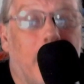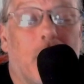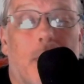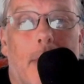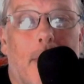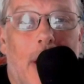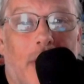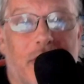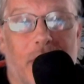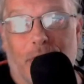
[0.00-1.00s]
If you remember,
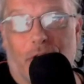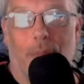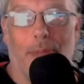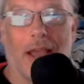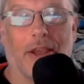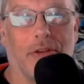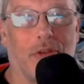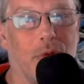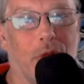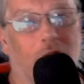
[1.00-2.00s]
Mountain Jam started back
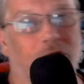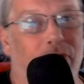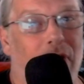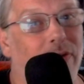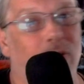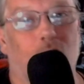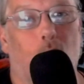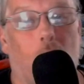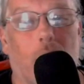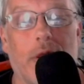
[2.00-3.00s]
in 2005. It was
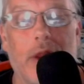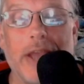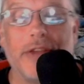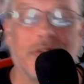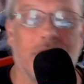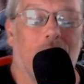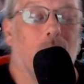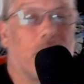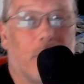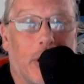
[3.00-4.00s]
a Warren Haynes
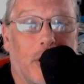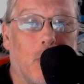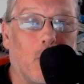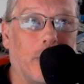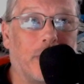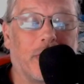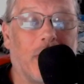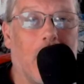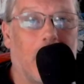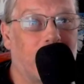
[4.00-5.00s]
thing with Radio
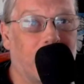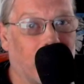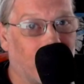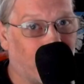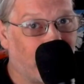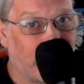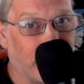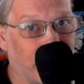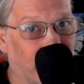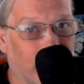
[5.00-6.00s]
Woodstock,
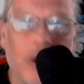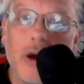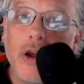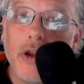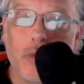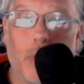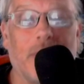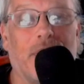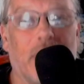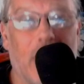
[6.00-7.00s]
celebrating the
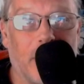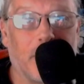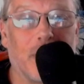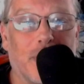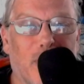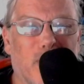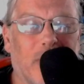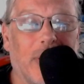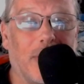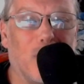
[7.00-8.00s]
25th anniversary
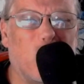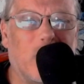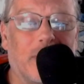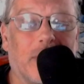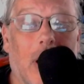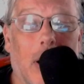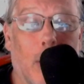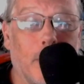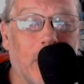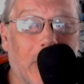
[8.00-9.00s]
of Radio
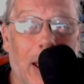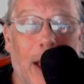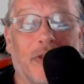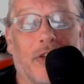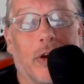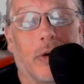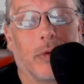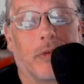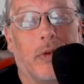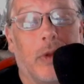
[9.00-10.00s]
Woodstock up in the
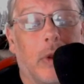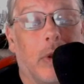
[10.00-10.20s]
Catskills.